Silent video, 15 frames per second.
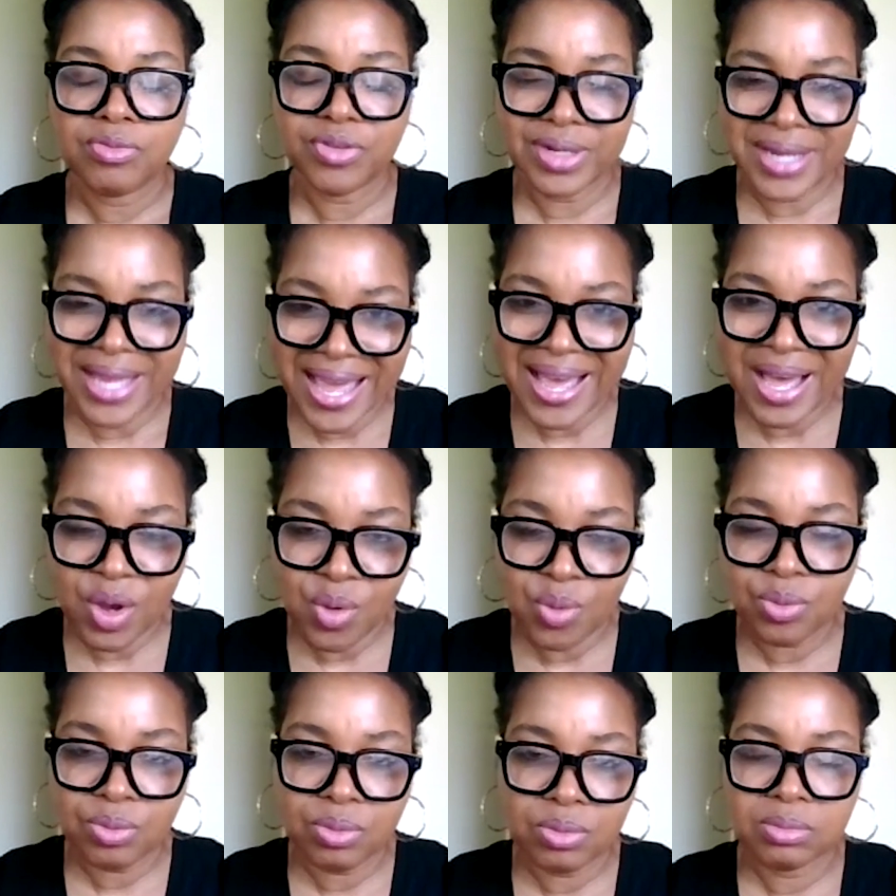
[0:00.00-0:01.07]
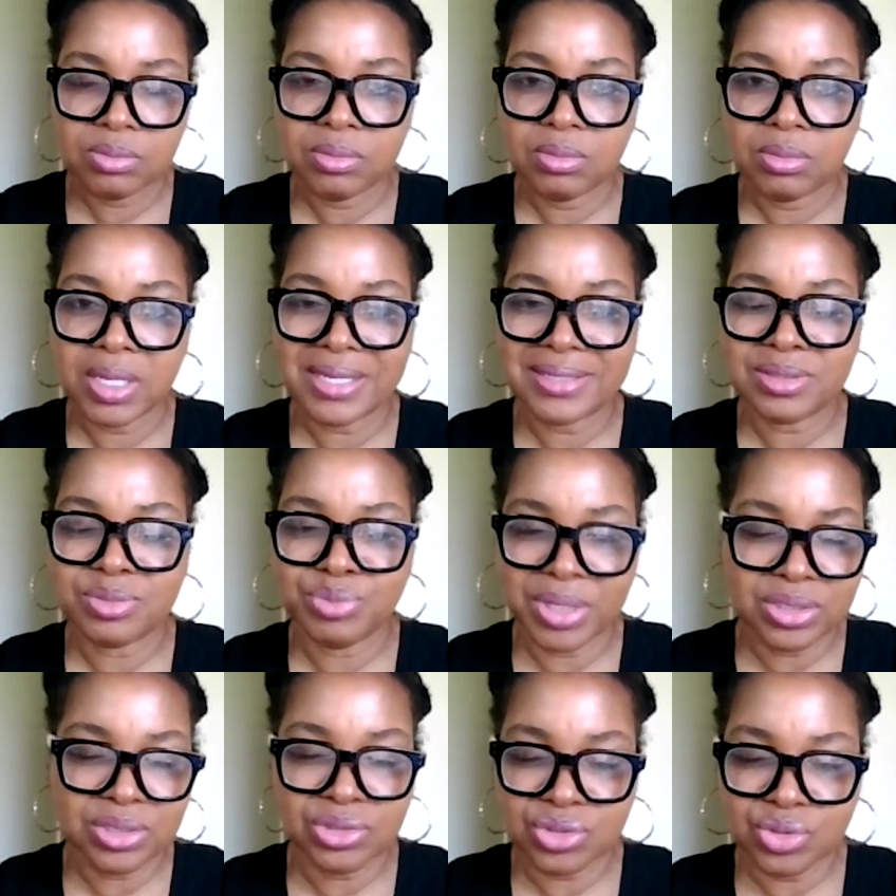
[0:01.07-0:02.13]
for now, as
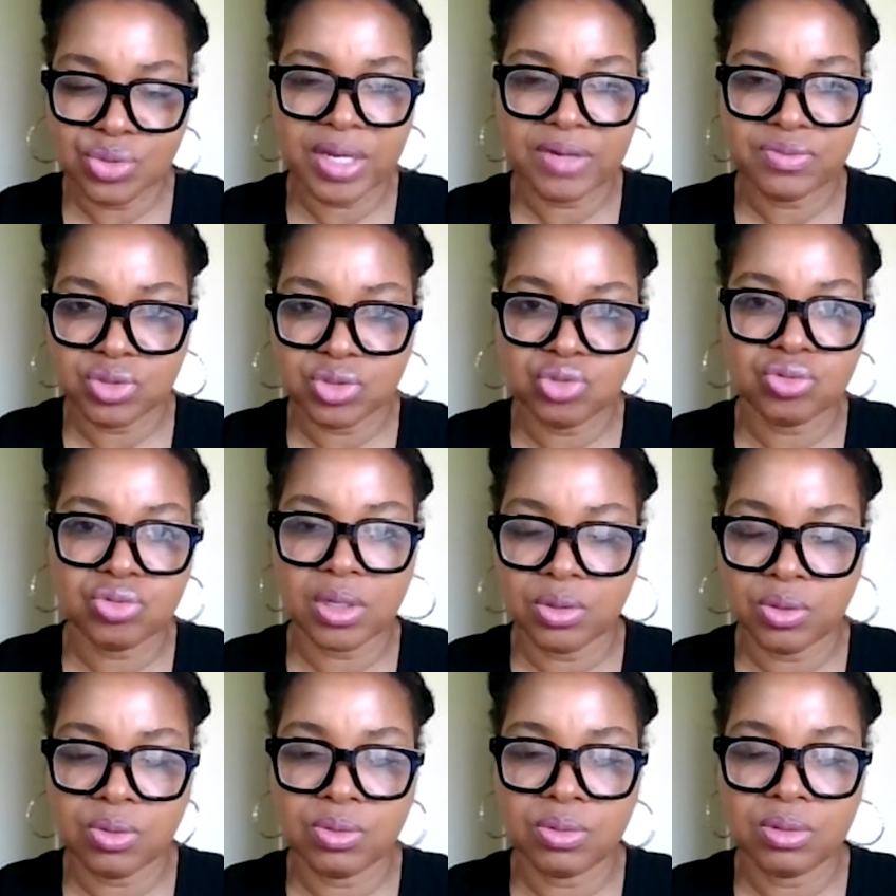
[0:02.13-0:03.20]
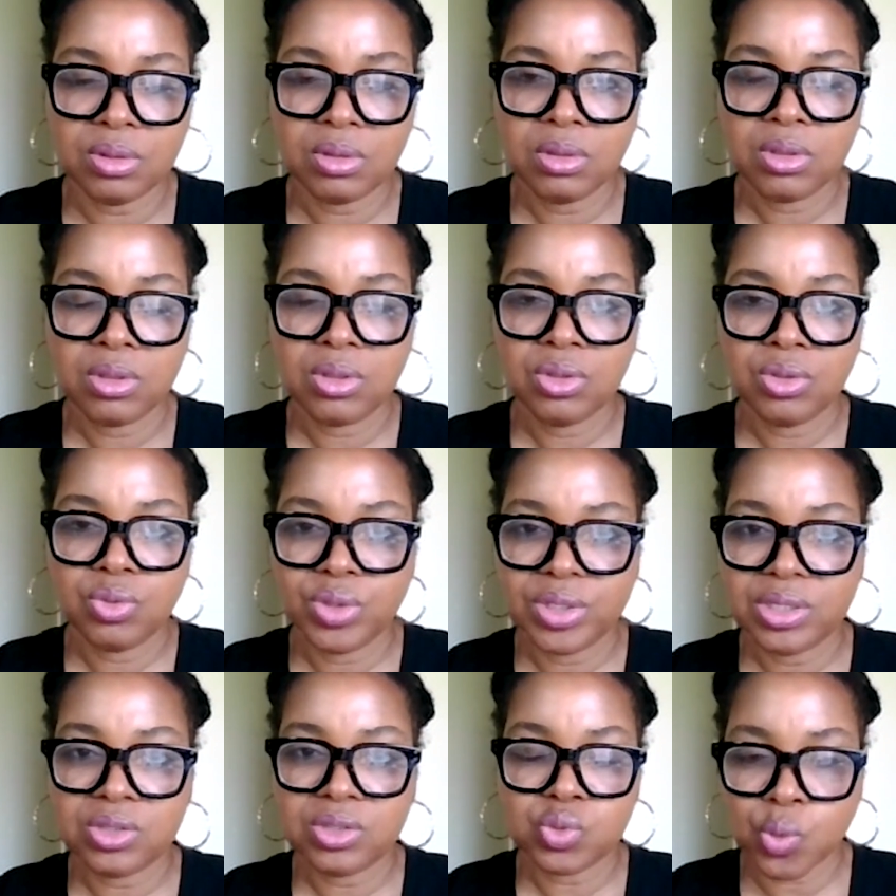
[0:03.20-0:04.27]
much as you have to struggle
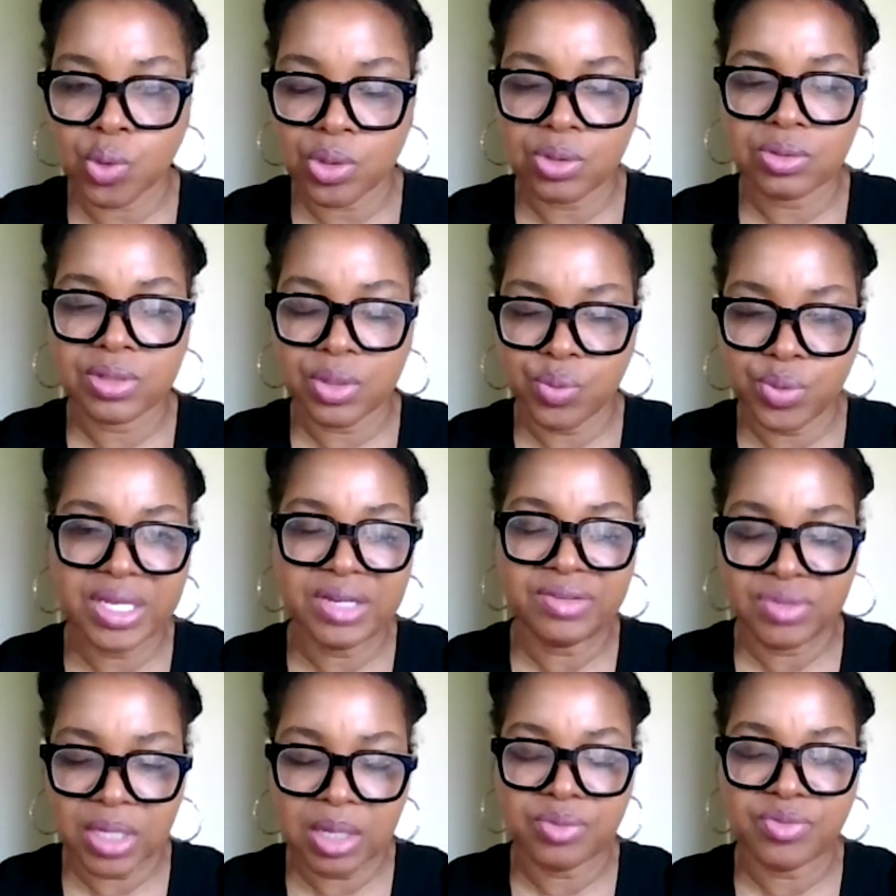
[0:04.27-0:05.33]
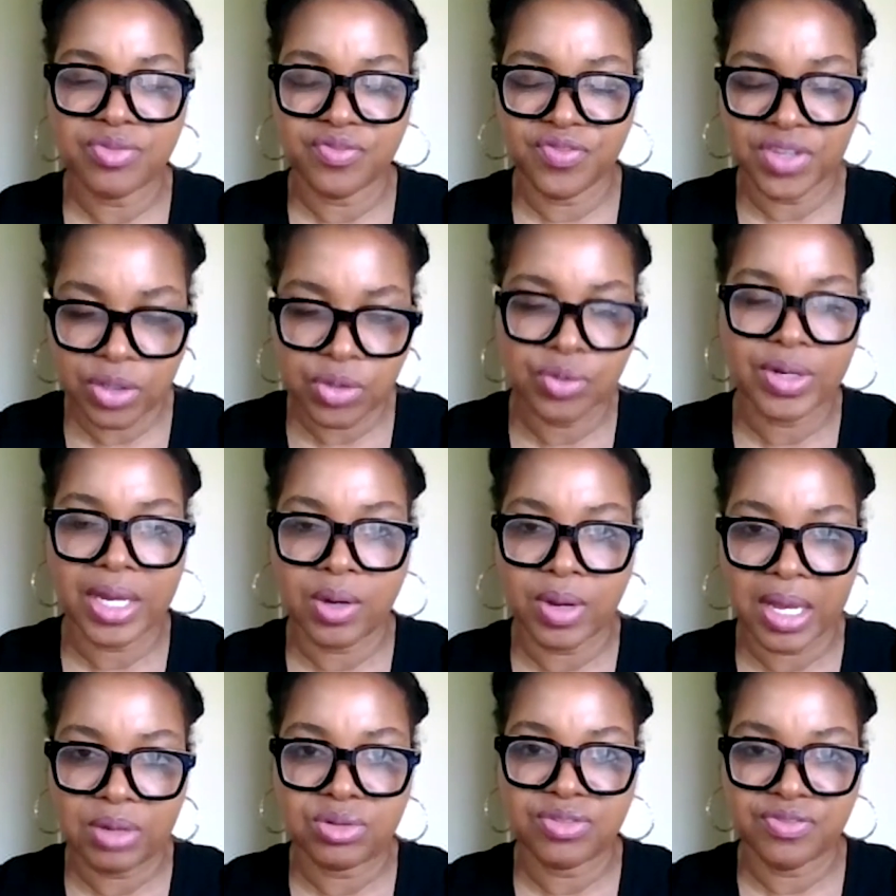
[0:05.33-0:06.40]
with this world that we have not figured
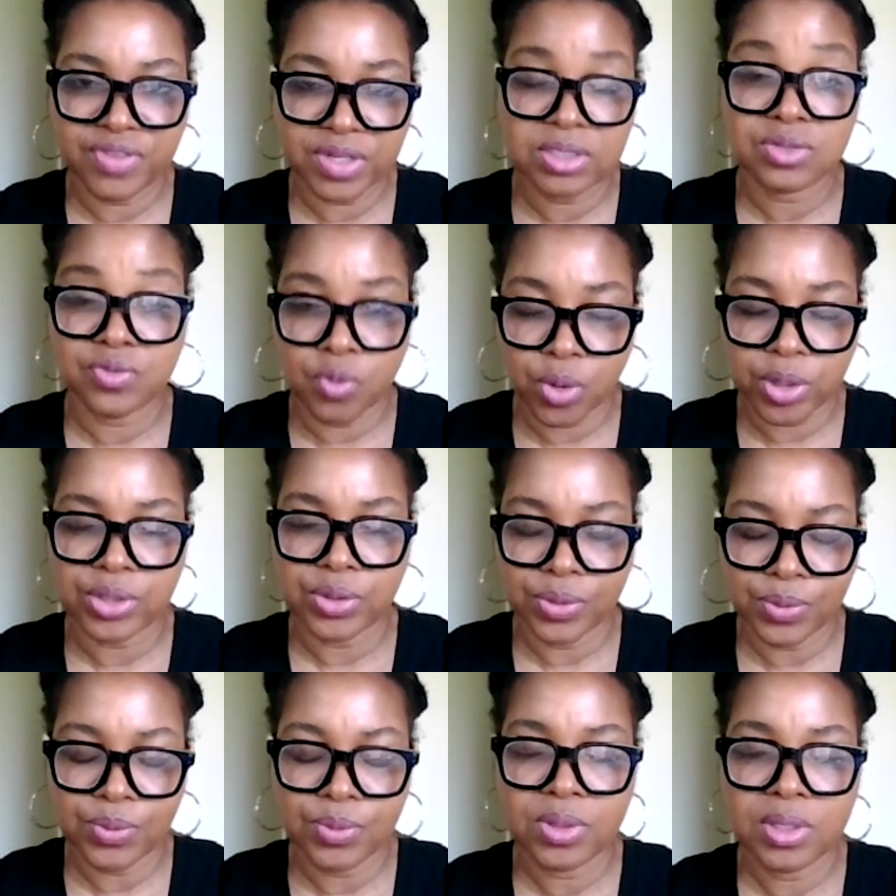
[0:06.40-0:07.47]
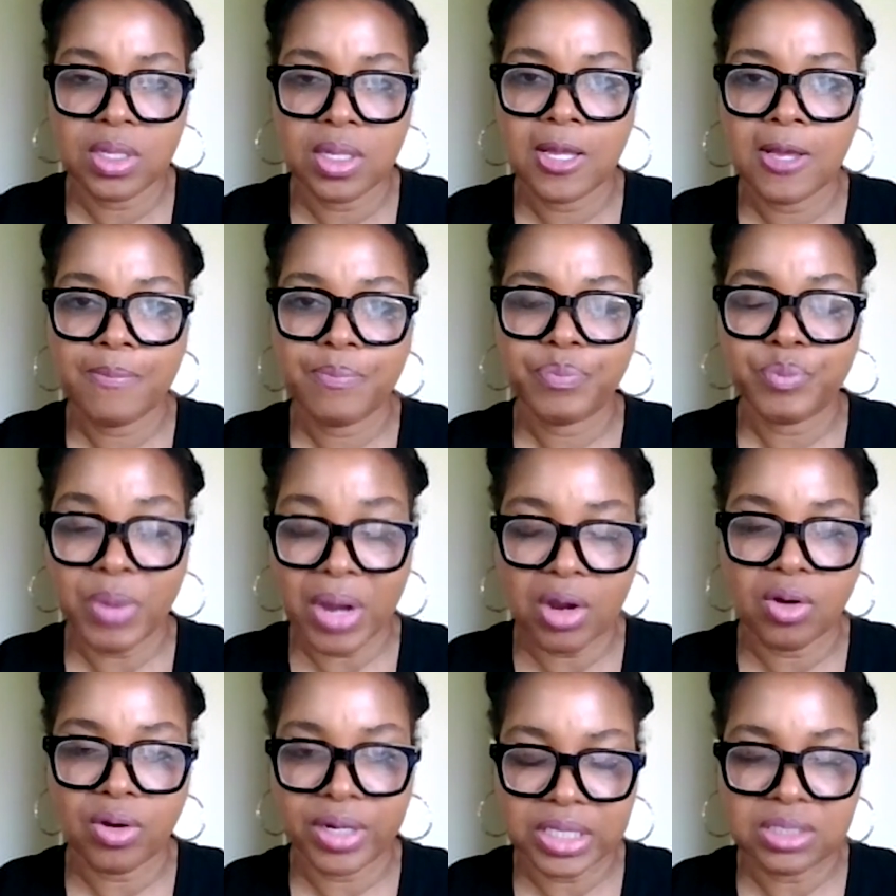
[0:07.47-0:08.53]
out how to fix for you, my
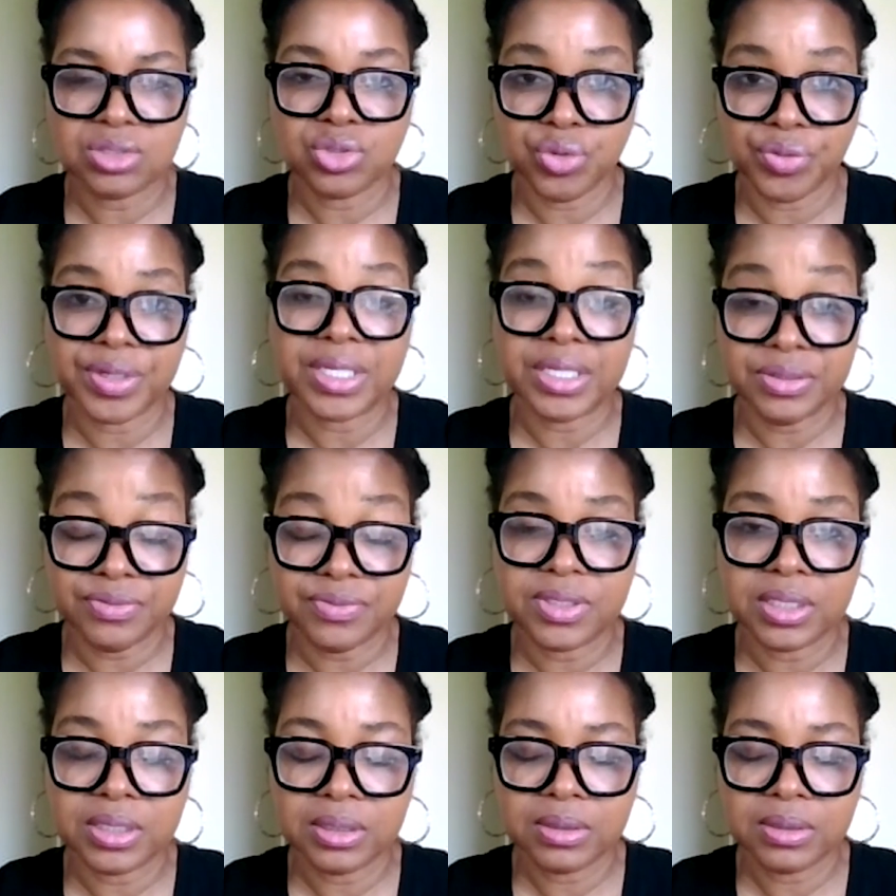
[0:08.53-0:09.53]
heart is grieved.